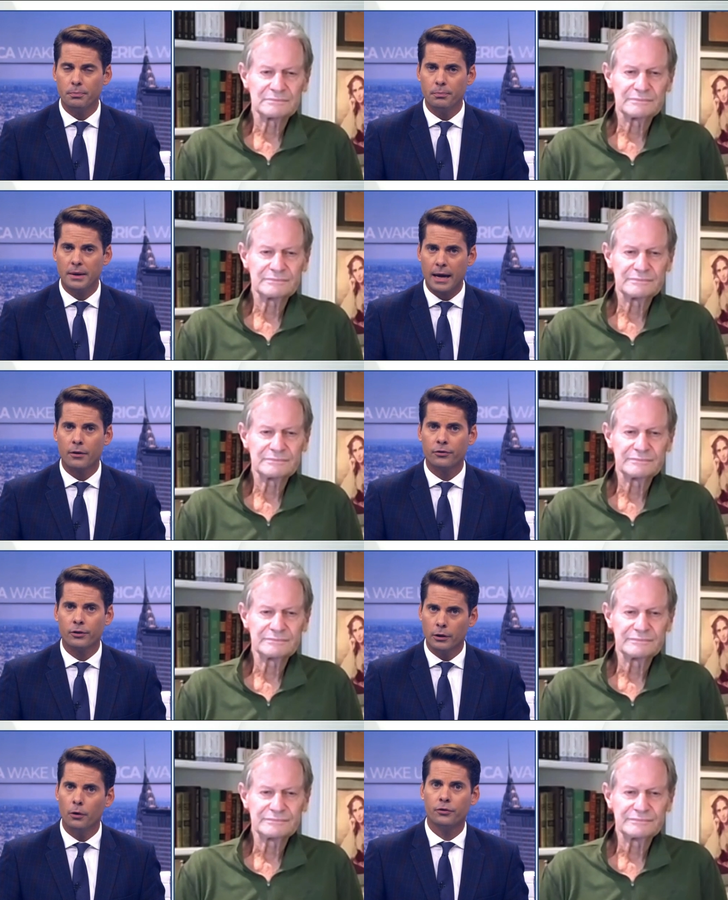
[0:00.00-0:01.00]
Speaker 1: get us
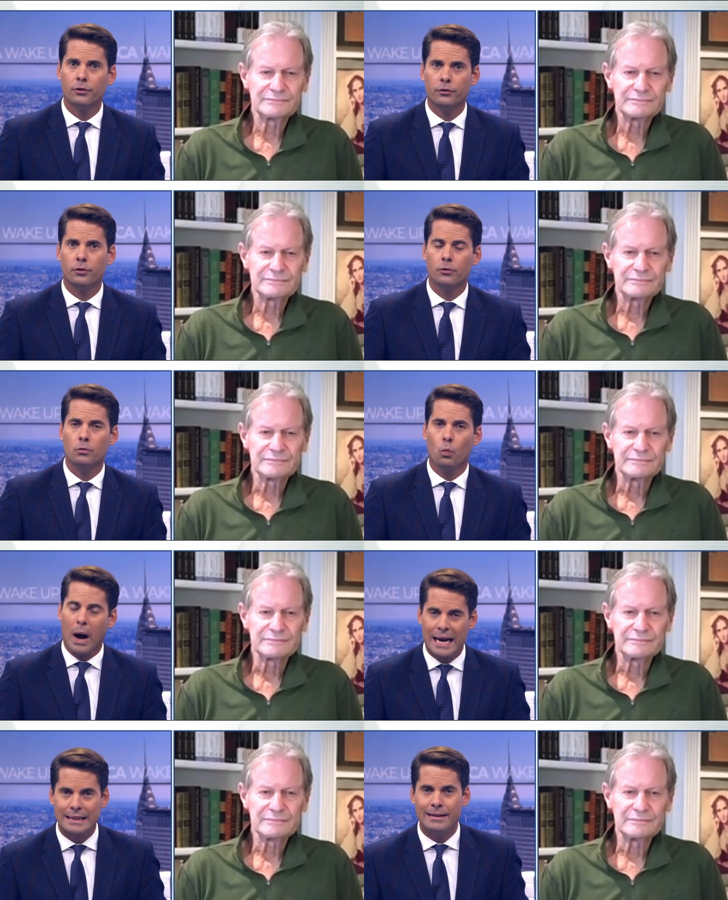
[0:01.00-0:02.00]
closer to
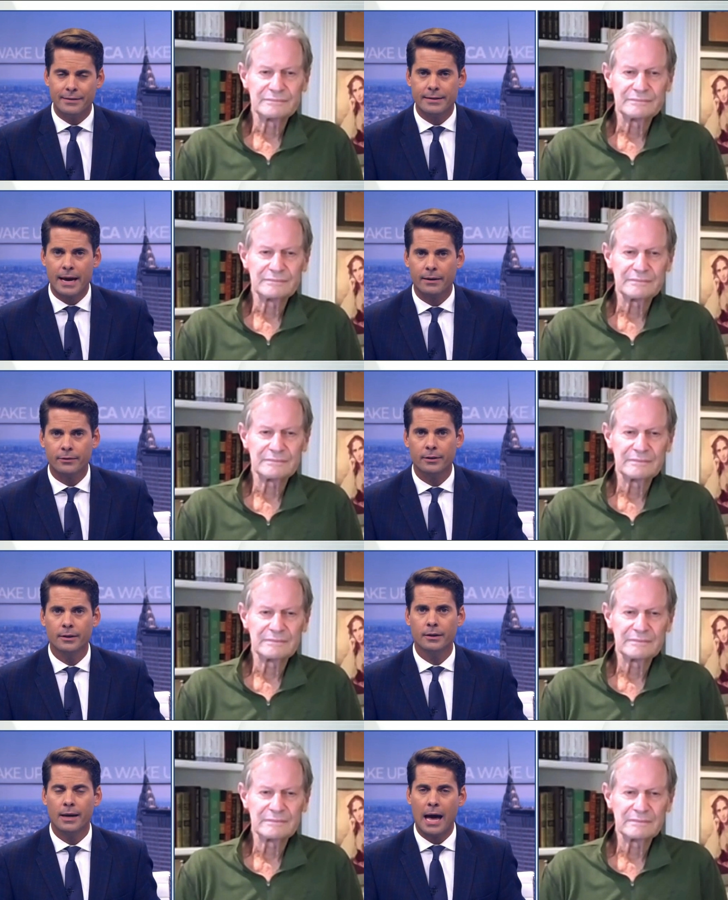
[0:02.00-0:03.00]
why did these attacks
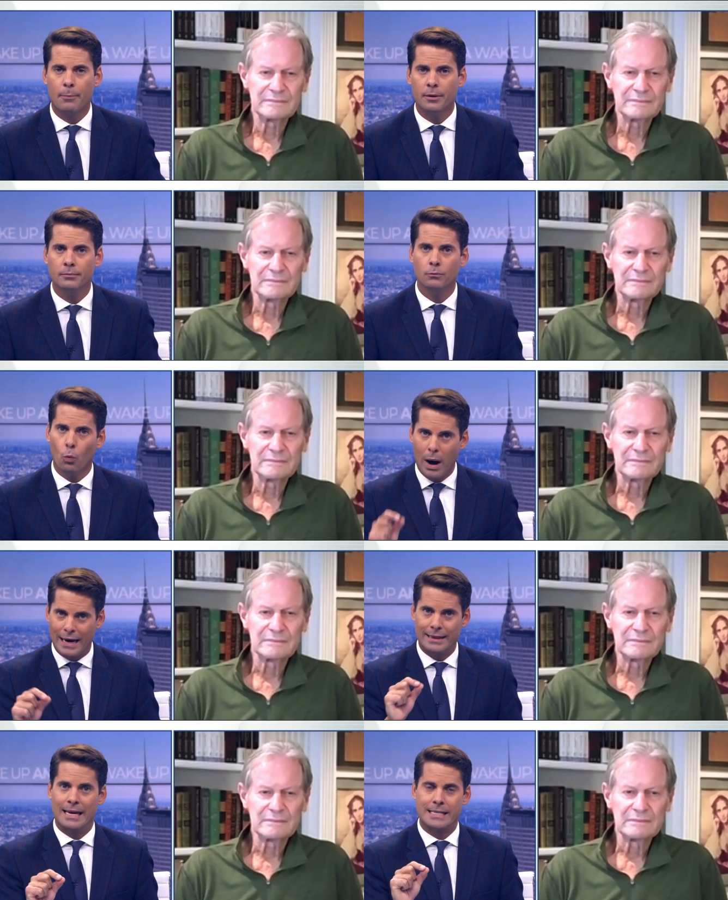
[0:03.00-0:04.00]
happen? Why
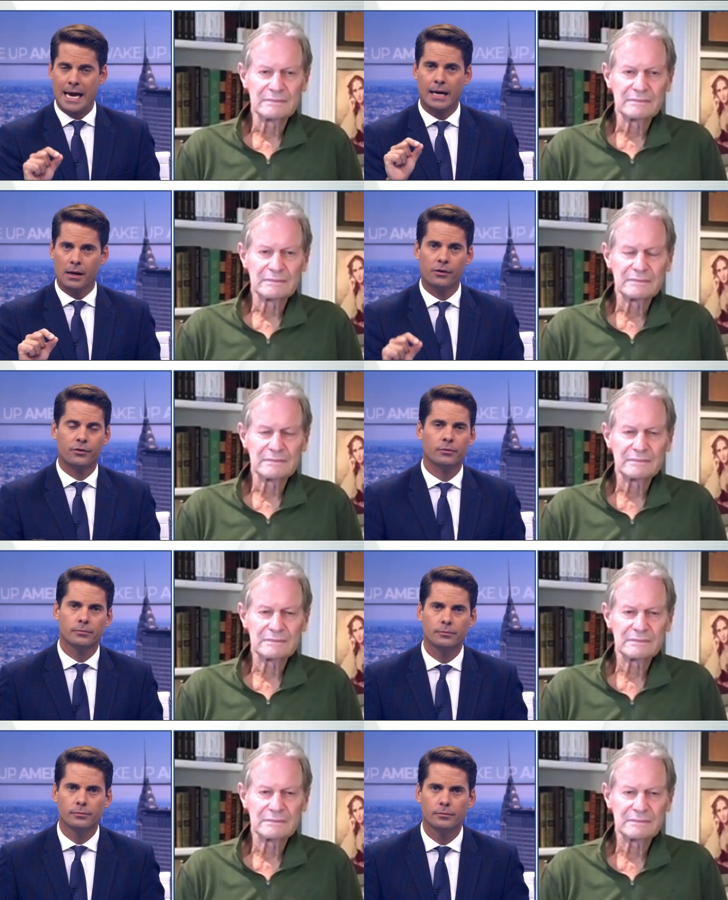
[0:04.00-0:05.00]
did they attack us?
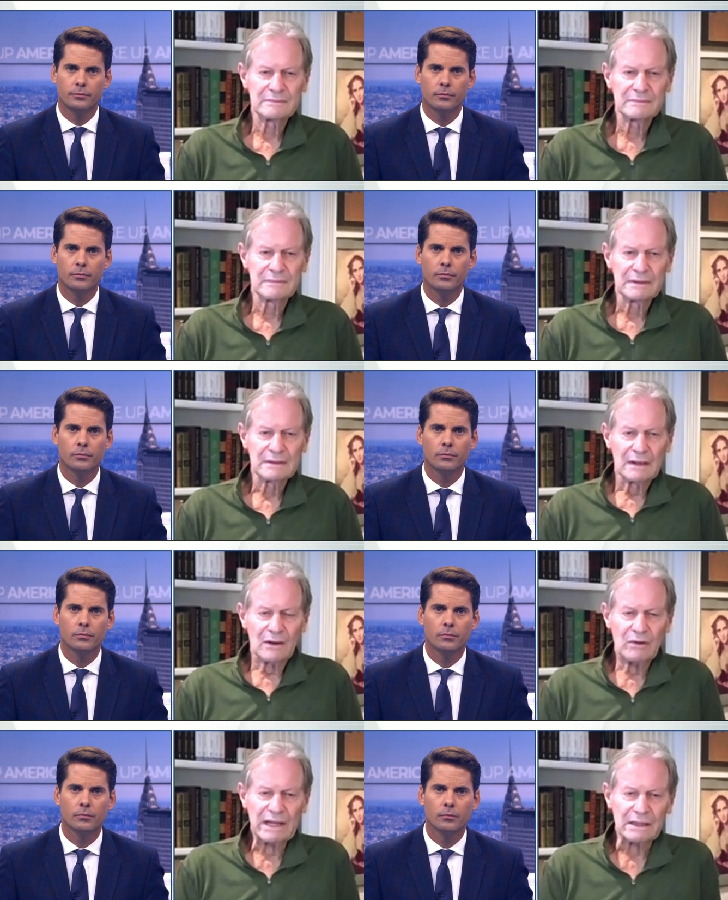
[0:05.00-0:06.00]

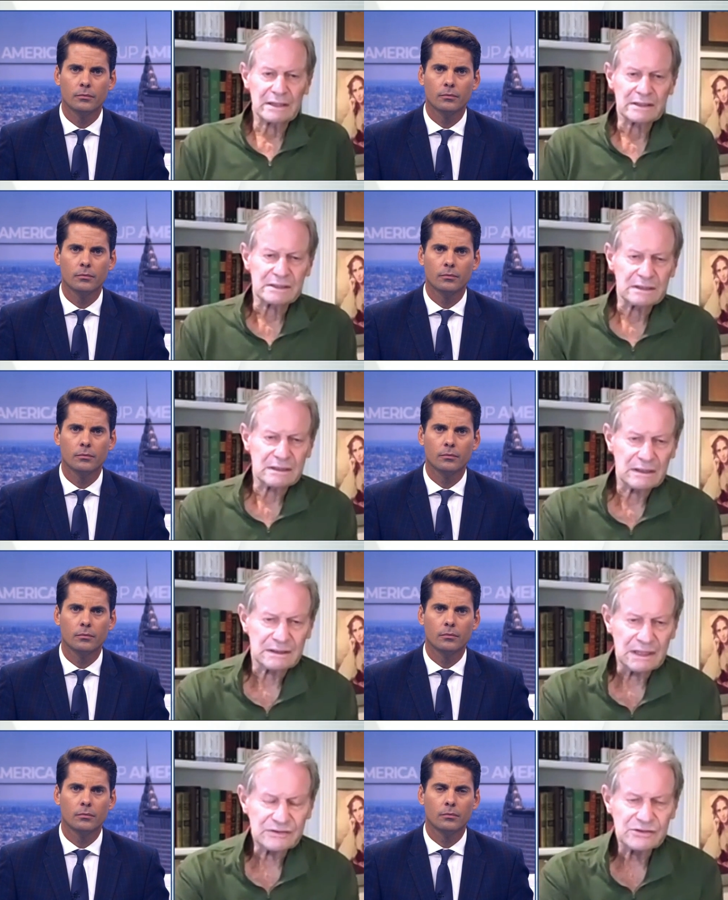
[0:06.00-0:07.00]
Speaker 2: Well, it,
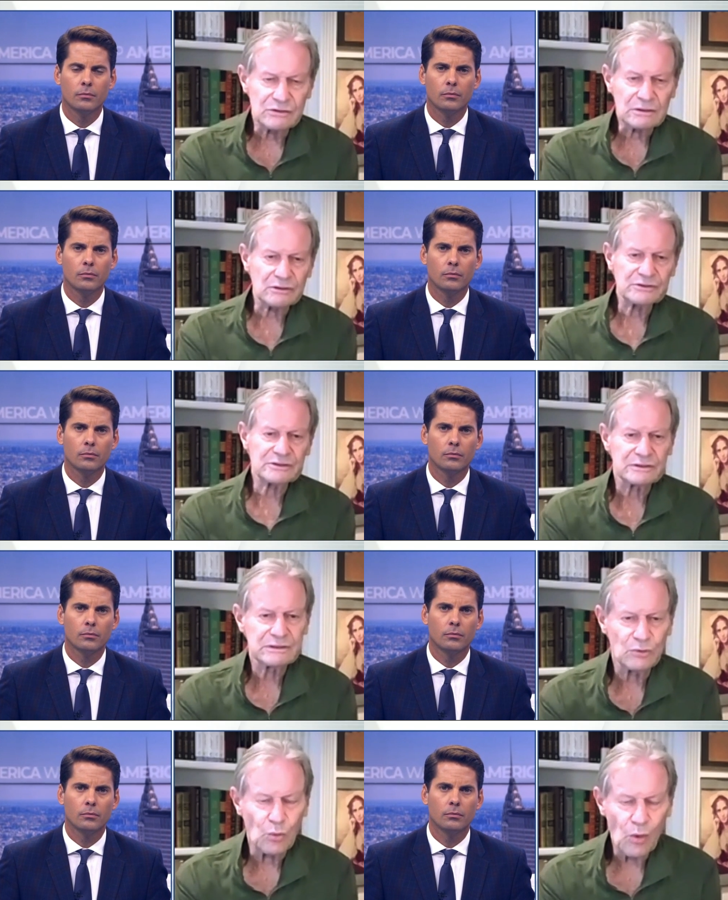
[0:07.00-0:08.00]
it gets you closer
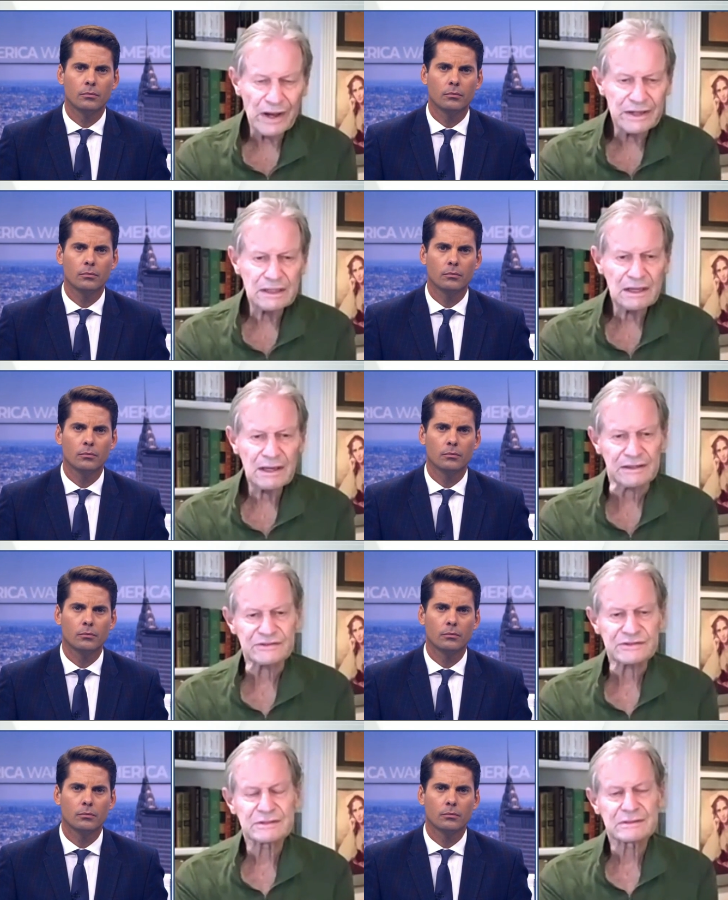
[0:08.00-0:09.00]
to one
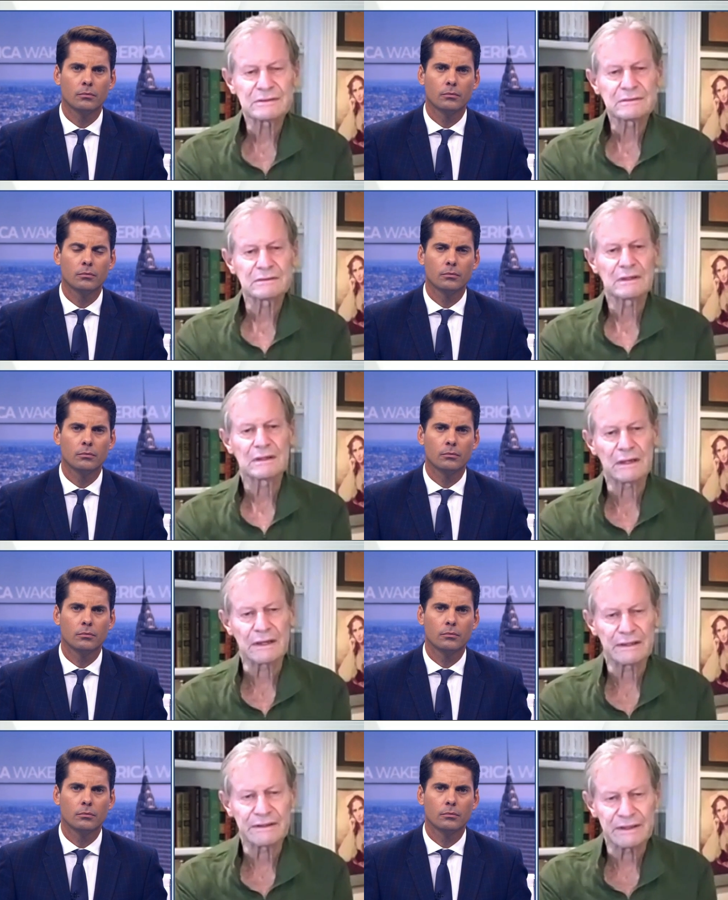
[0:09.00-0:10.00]
case,
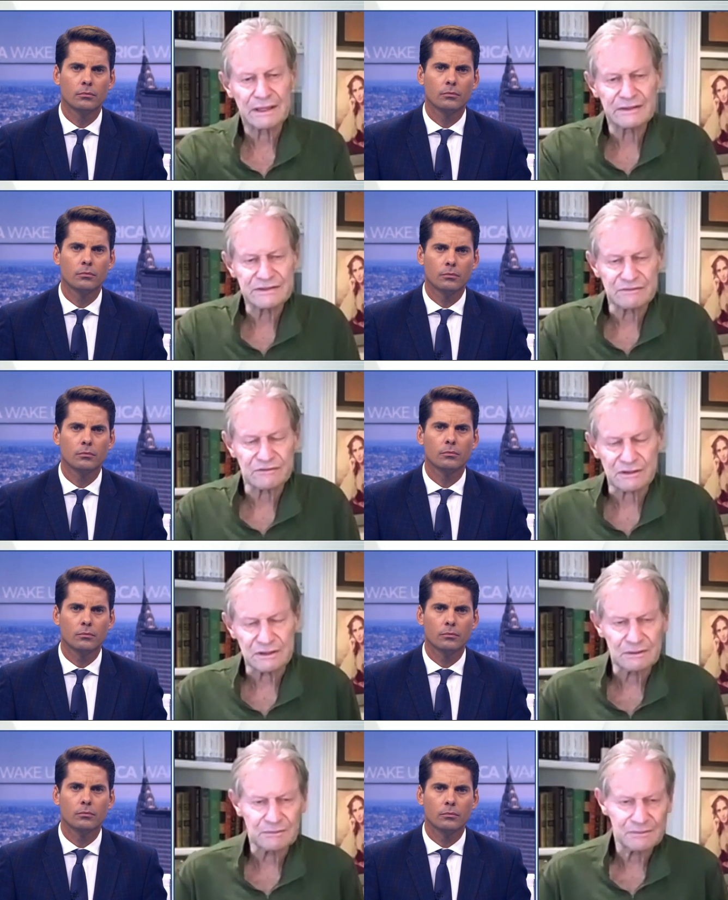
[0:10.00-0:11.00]
uh, the case of
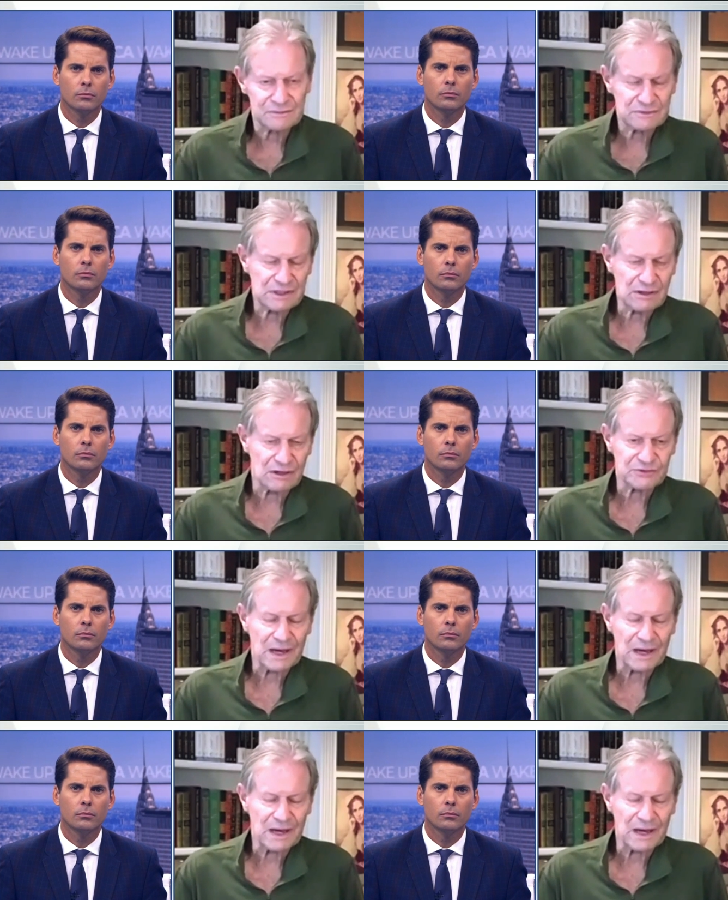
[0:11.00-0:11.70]
the terrorist